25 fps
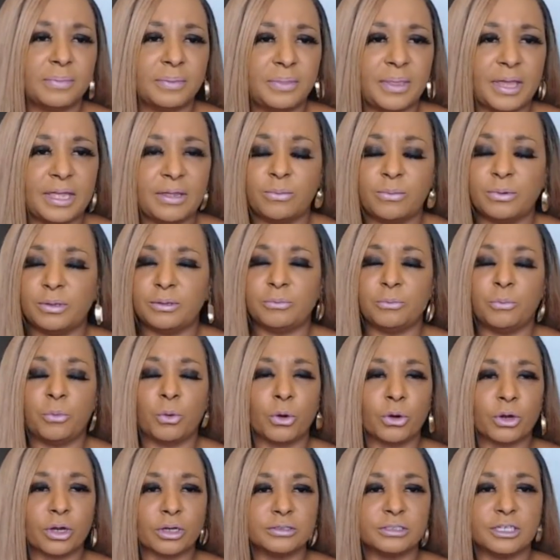they would
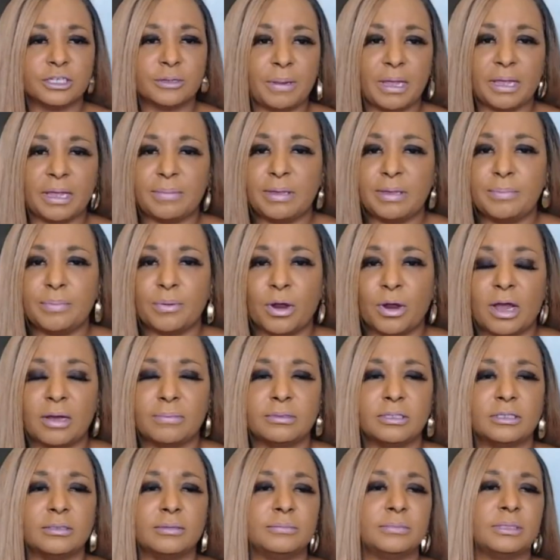work on their baby
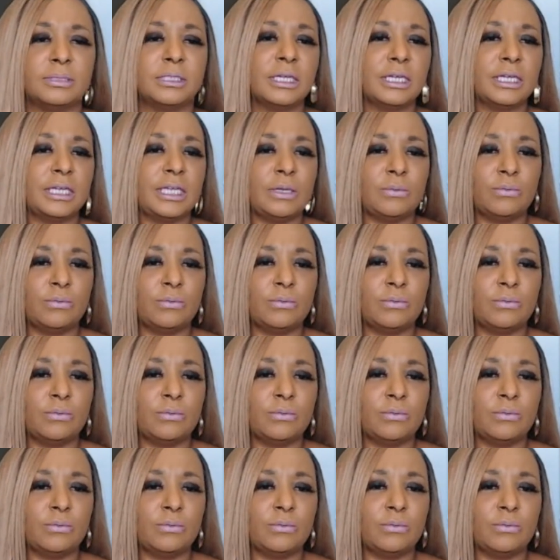problems.